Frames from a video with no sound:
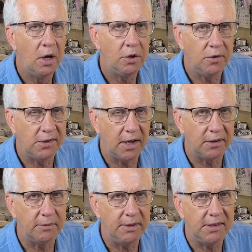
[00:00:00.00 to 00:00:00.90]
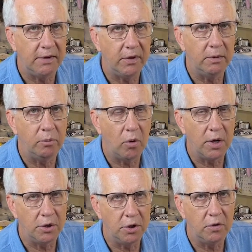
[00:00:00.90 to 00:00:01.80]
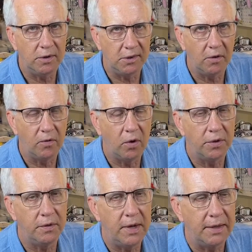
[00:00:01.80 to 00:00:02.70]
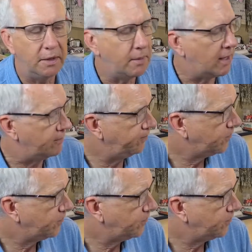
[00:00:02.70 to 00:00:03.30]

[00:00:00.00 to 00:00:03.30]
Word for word: two cells will be 7.2, and so forth if you add them up.